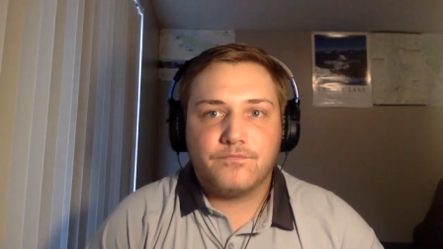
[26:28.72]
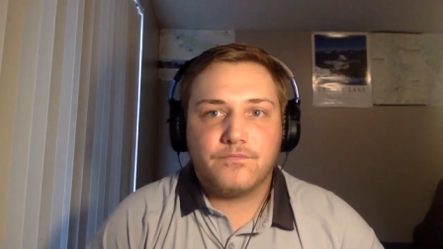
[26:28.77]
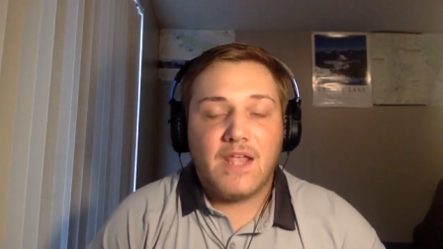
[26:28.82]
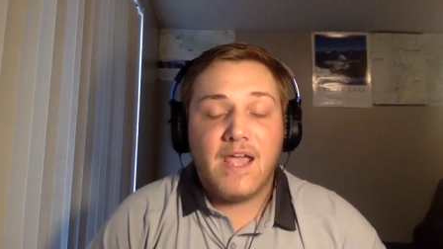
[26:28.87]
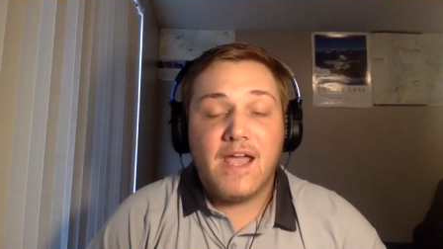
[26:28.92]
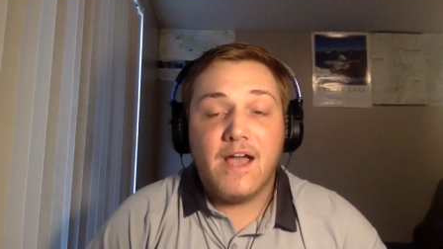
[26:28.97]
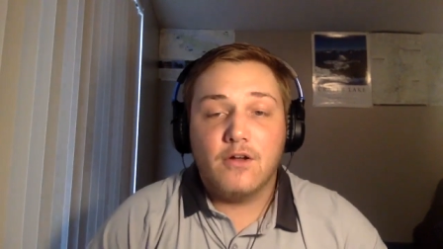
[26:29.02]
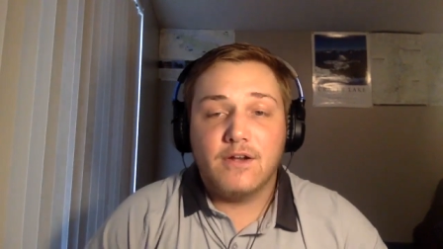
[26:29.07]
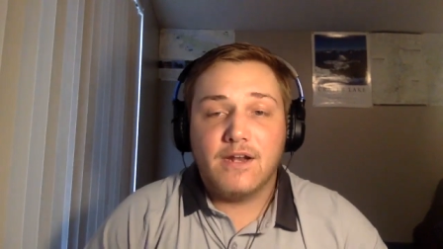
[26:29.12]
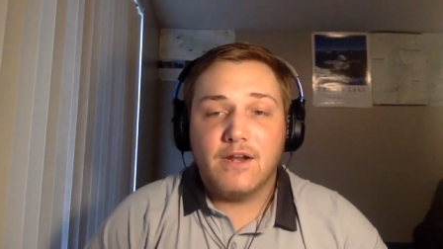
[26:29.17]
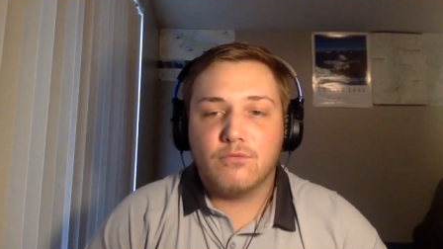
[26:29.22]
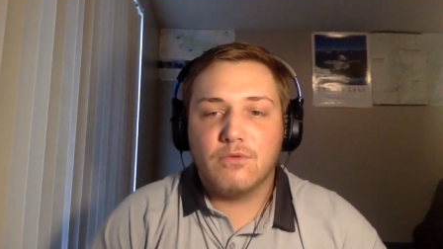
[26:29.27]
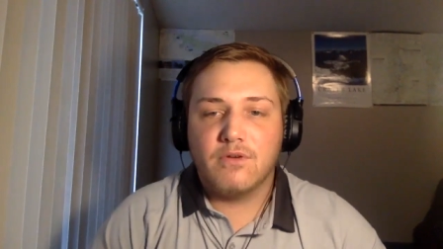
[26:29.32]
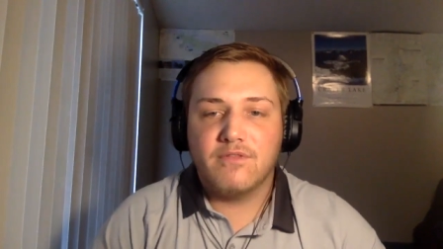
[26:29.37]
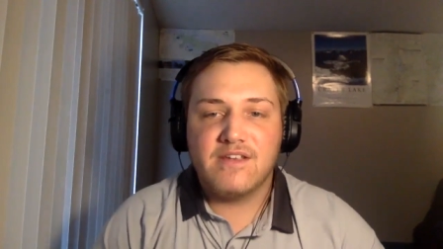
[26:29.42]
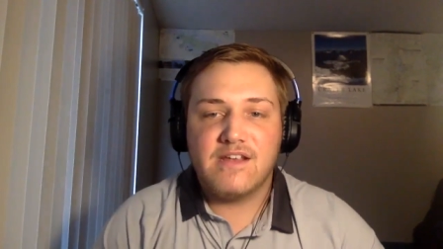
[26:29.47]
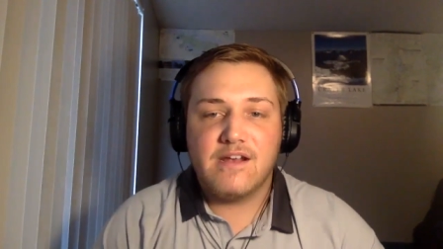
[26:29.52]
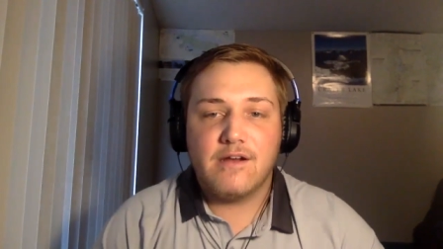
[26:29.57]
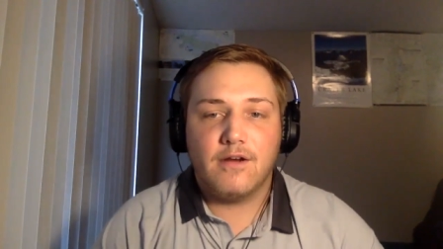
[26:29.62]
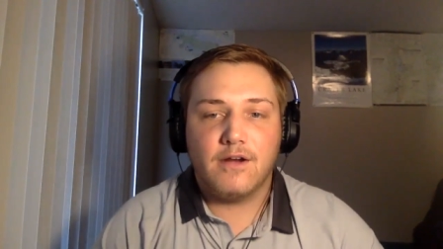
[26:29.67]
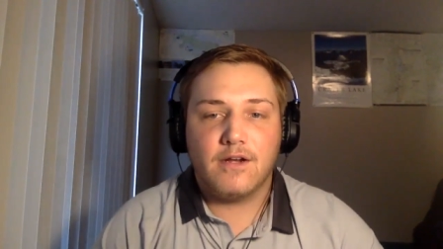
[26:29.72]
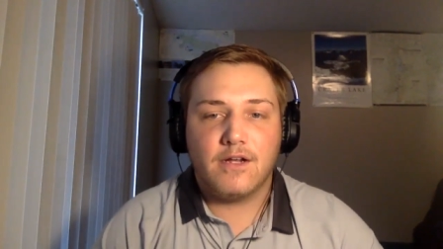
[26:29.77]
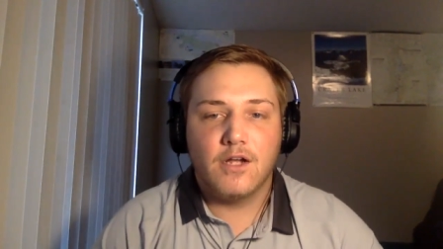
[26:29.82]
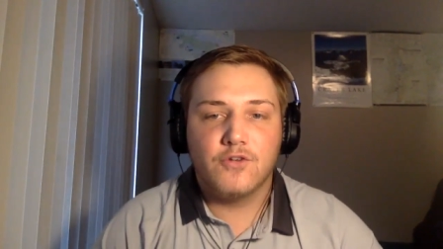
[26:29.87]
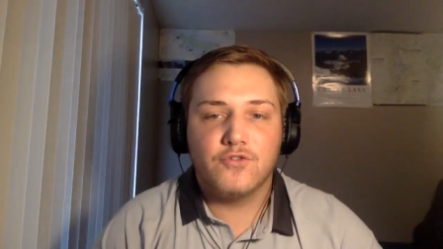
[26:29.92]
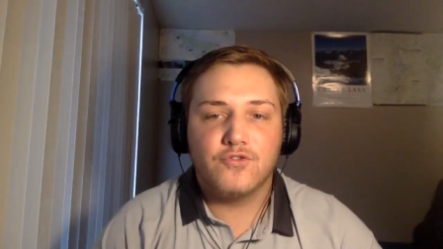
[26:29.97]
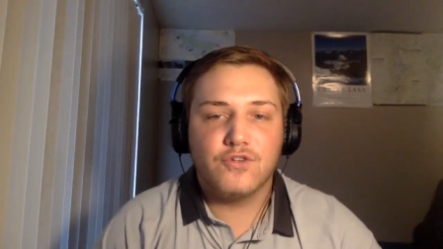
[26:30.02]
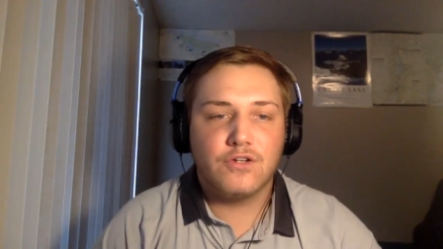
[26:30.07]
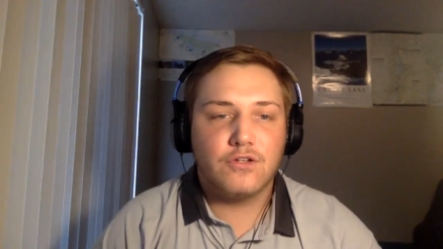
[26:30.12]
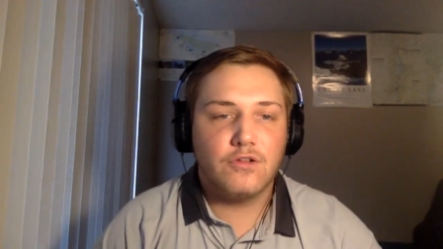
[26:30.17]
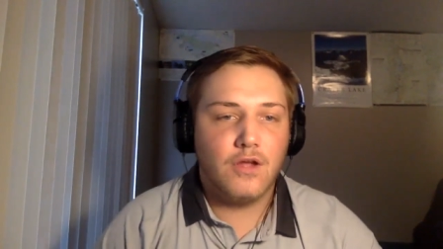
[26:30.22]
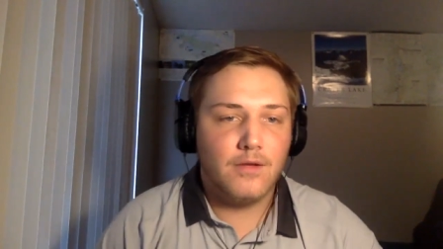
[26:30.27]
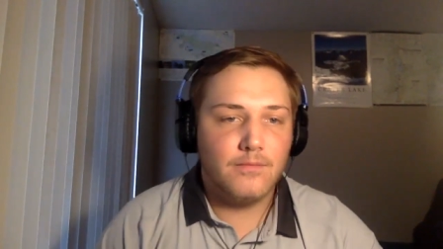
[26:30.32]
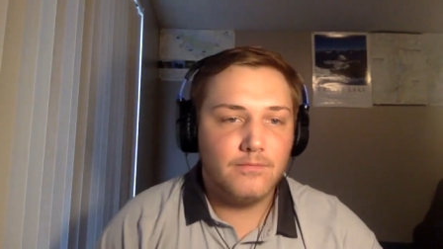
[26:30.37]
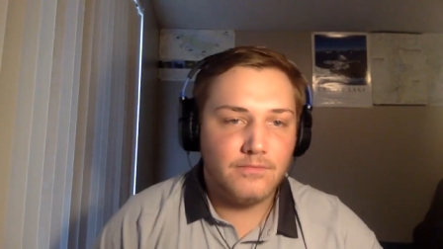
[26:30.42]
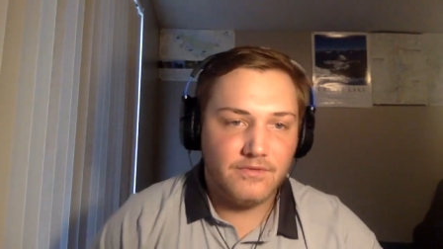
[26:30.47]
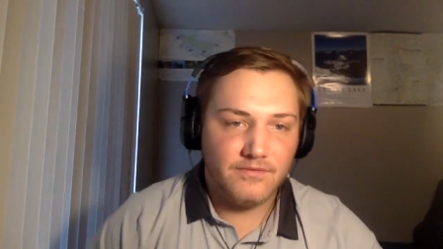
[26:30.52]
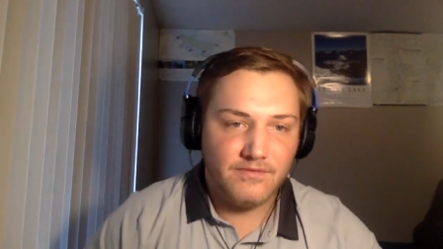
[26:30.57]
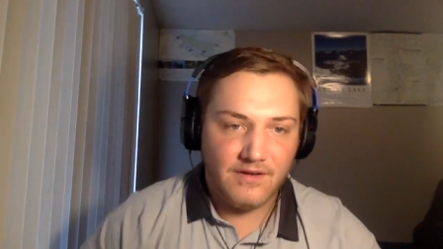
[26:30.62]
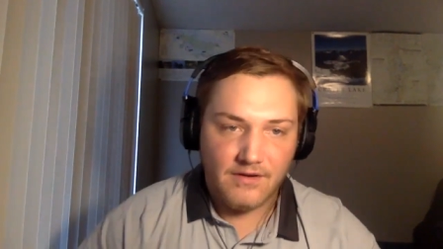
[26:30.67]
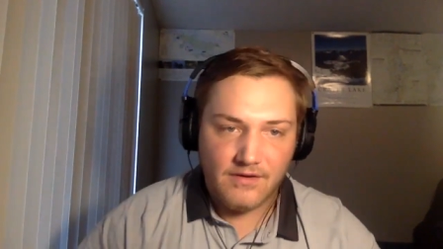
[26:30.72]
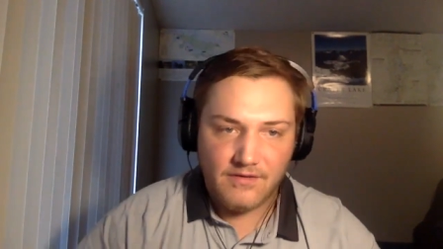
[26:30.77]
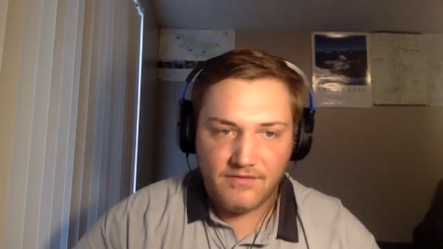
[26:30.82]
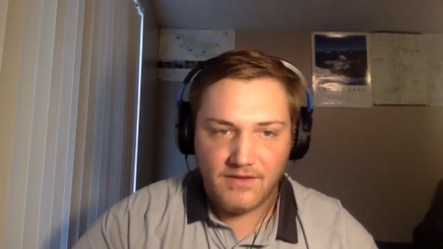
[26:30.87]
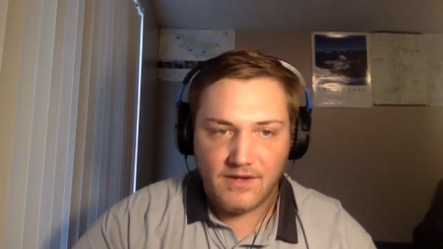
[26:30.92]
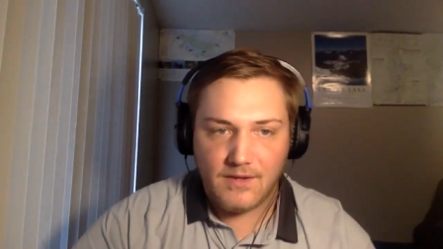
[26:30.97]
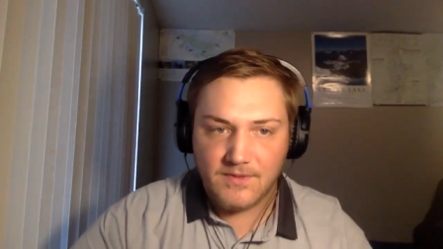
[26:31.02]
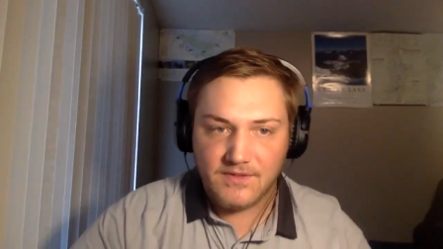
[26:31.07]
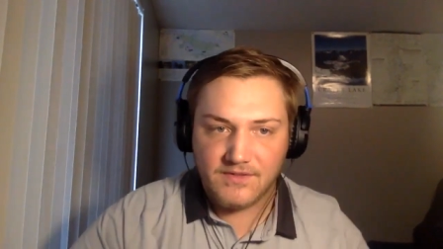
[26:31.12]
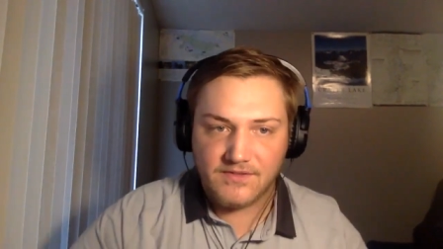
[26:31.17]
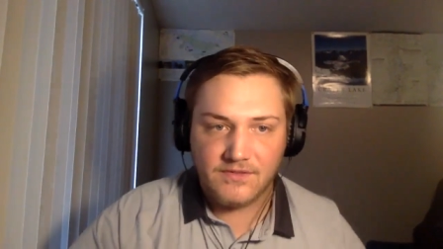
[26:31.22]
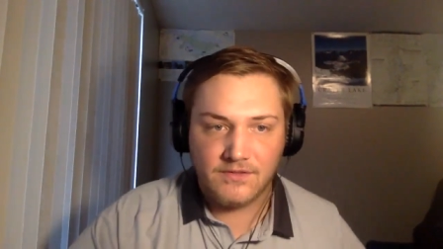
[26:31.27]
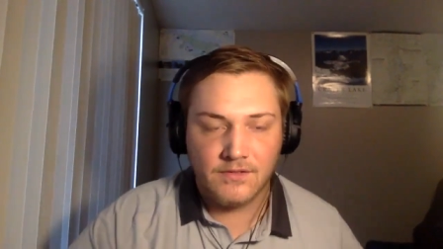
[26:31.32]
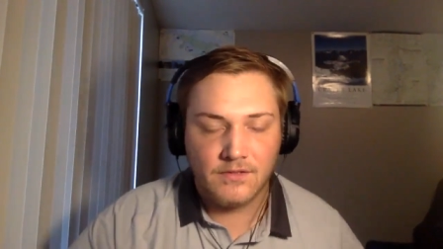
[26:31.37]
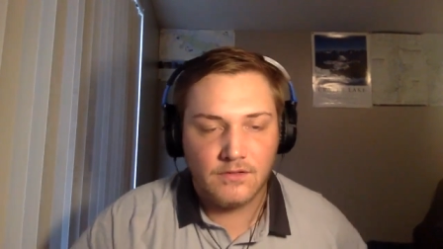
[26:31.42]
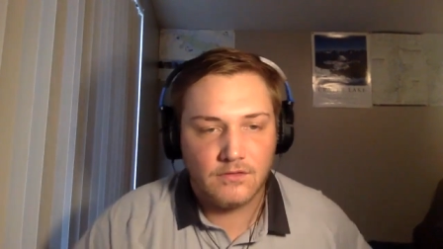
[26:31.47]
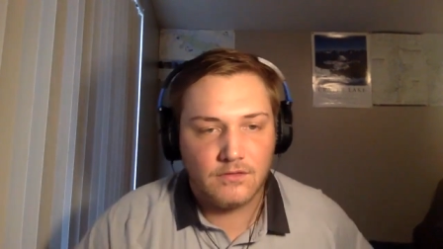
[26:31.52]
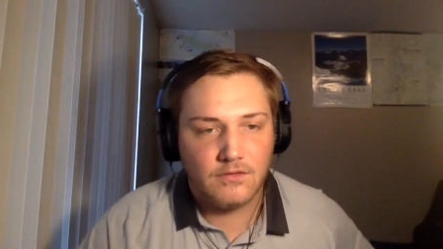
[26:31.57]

held at Riviera Country Club, very famous